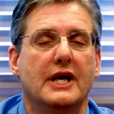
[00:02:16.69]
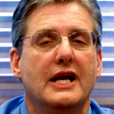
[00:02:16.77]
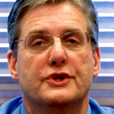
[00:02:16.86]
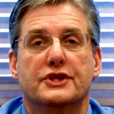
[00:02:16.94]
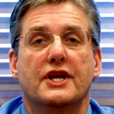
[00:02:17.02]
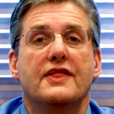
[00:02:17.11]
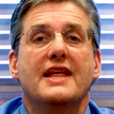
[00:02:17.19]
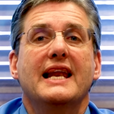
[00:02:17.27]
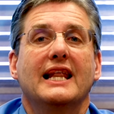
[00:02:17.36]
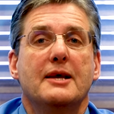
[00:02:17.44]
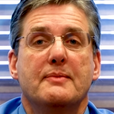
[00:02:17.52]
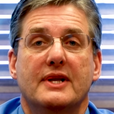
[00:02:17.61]
which can
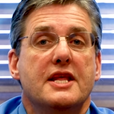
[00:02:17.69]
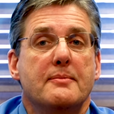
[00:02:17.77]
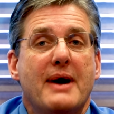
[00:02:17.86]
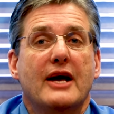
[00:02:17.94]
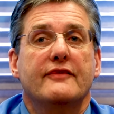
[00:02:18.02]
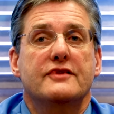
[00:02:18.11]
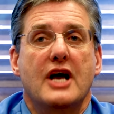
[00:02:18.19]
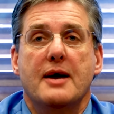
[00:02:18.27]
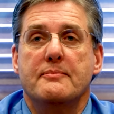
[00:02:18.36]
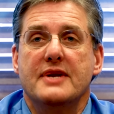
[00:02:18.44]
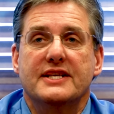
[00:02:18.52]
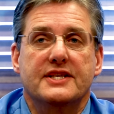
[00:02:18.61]
then limit the amount of
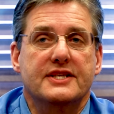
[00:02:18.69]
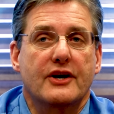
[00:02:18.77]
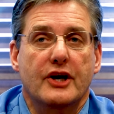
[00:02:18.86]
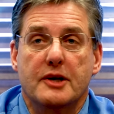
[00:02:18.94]
time necessary